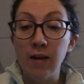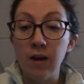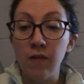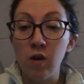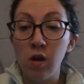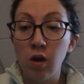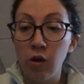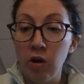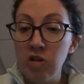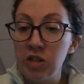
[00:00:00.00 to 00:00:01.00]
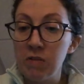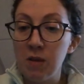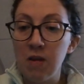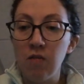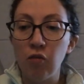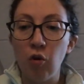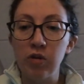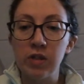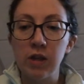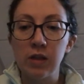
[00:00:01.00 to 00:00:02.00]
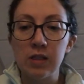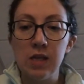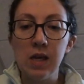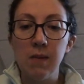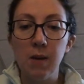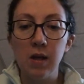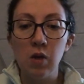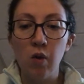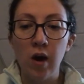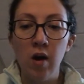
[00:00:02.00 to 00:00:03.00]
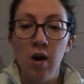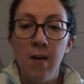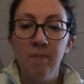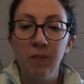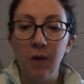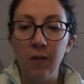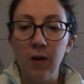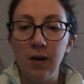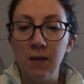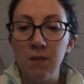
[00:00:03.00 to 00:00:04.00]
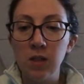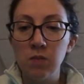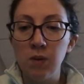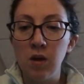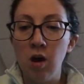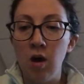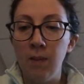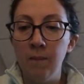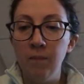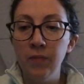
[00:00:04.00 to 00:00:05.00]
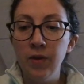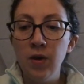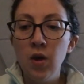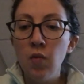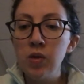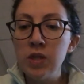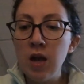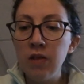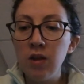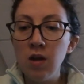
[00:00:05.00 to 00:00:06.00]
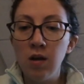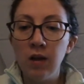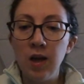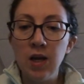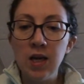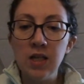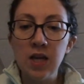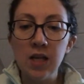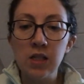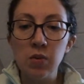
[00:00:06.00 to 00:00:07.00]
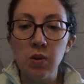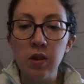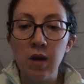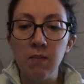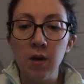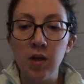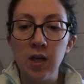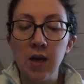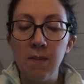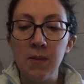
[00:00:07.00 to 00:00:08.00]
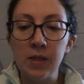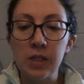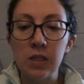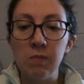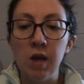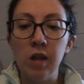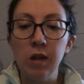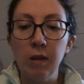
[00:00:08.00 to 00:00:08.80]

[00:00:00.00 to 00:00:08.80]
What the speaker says: never occurred to me, and of course not seeing him anywhere, I thought he must be gone." "Was not the young lady he danced with on Monday a Miss Smith?"